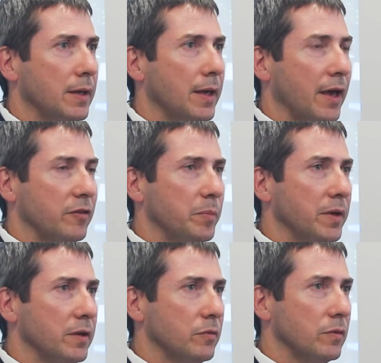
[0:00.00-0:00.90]
has
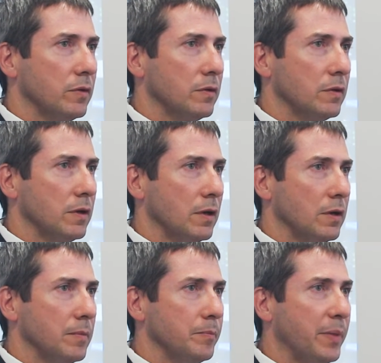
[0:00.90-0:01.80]
been
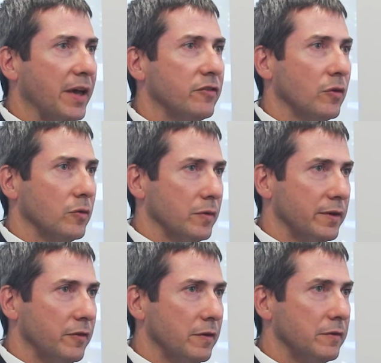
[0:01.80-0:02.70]
based on
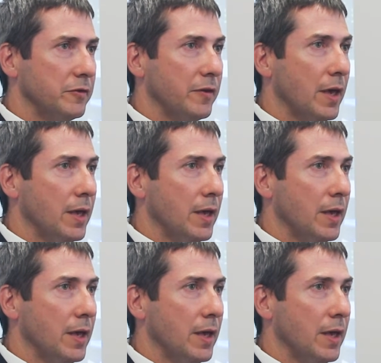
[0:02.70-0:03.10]
research.